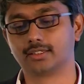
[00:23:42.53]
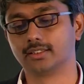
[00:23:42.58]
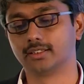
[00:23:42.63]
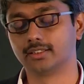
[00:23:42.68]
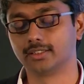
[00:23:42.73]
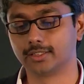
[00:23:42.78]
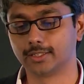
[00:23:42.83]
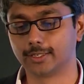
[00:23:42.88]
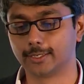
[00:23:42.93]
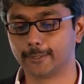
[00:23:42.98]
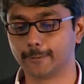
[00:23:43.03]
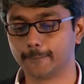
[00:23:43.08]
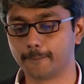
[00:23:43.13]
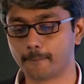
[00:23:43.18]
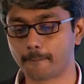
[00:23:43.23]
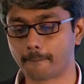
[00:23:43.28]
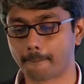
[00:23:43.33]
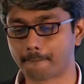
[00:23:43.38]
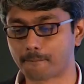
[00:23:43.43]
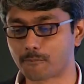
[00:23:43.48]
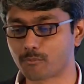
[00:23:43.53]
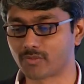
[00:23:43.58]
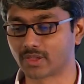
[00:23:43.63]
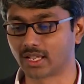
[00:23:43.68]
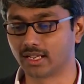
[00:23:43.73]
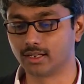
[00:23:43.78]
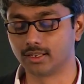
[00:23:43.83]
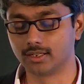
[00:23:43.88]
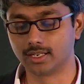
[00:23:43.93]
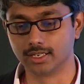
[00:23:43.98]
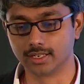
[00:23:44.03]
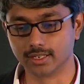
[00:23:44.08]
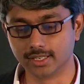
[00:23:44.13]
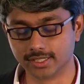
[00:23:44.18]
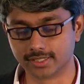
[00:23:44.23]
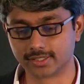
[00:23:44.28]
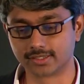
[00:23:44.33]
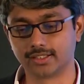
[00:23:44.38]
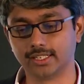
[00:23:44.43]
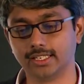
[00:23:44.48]
a
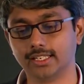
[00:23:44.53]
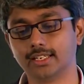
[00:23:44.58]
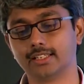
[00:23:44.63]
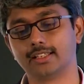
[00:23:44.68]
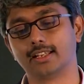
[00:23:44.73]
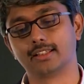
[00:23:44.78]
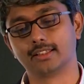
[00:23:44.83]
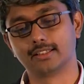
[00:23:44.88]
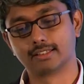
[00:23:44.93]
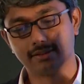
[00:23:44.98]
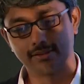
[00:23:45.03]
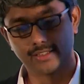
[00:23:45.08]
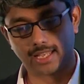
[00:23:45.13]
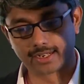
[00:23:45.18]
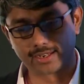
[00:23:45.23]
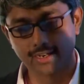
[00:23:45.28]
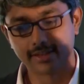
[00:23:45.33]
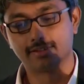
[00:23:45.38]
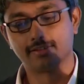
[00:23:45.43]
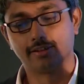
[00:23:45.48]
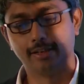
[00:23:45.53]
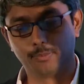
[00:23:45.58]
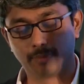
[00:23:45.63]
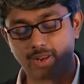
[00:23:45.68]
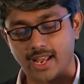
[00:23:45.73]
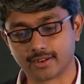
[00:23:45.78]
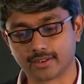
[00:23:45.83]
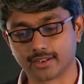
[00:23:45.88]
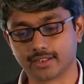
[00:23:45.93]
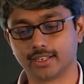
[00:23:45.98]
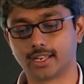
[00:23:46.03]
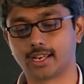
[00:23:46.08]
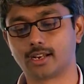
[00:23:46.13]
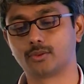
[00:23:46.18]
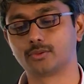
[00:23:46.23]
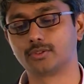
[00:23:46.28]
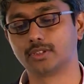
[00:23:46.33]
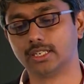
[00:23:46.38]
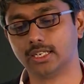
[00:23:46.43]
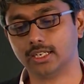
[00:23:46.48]
nursery, and then that gets replanted
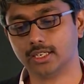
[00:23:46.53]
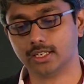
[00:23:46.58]
down.